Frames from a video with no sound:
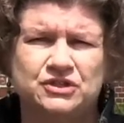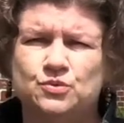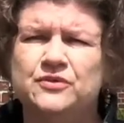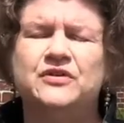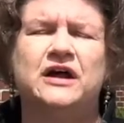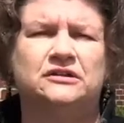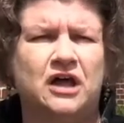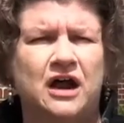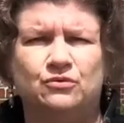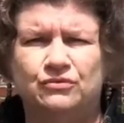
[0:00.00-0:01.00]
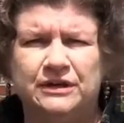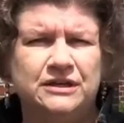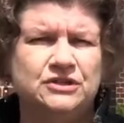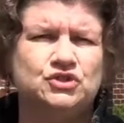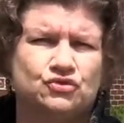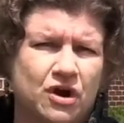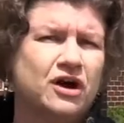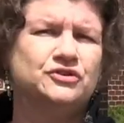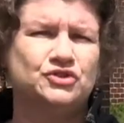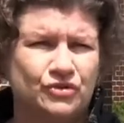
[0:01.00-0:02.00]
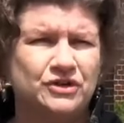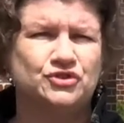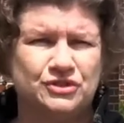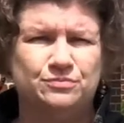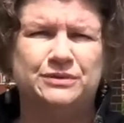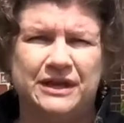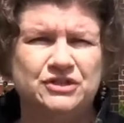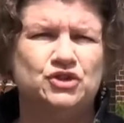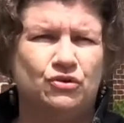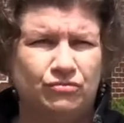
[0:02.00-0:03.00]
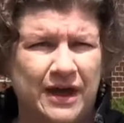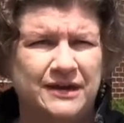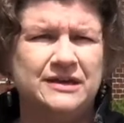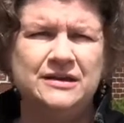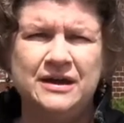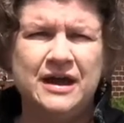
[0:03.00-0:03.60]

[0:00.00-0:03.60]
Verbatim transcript: So we've got a lot of really strong structures in place already